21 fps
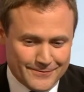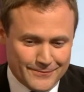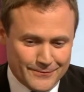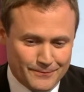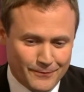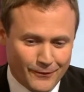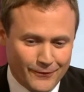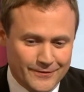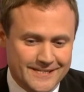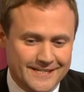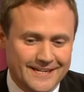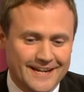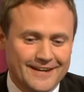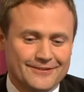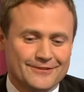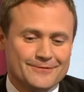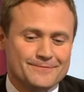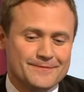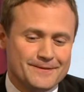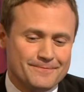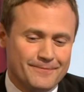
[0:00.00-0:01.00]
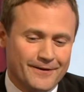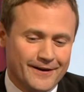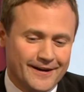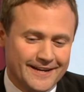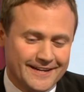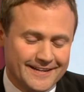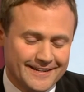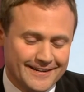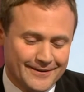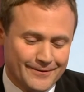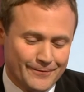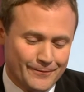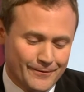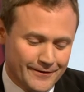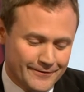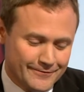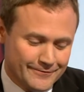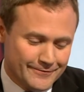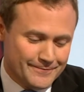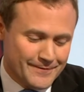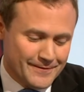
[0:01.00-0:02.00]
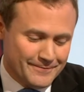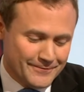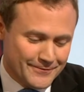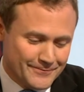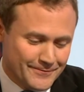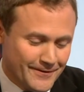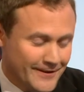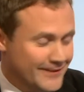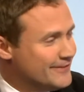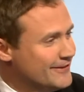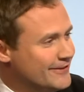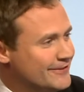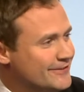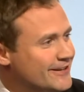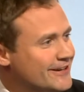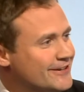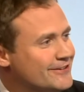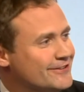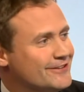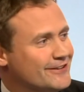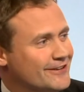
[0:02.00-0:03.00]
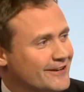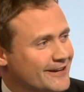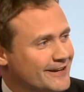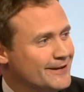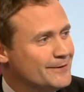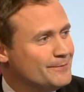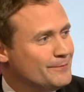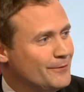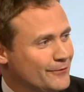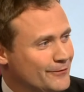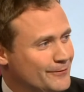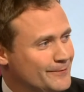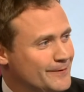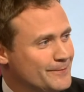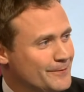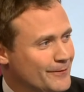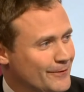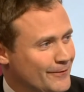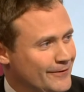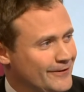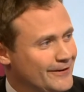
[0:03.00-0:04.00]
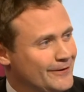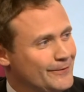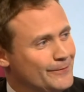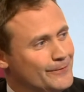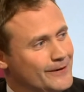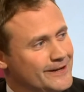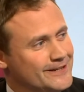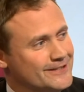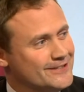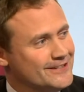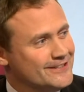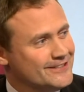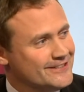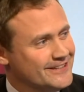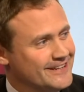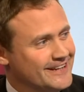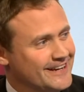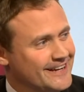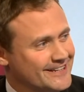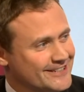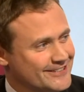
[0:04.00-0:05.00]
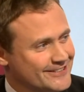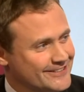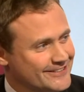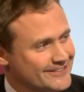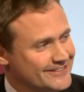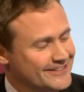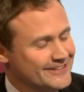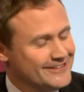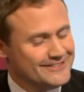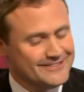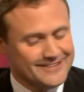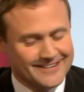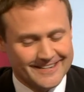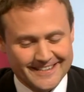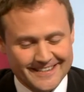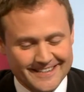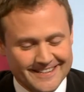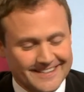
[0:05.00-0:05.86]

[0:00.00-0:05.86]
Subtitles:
it was pointed out to me by one of the members of my association that I had possibly put on a little weight since the election, so...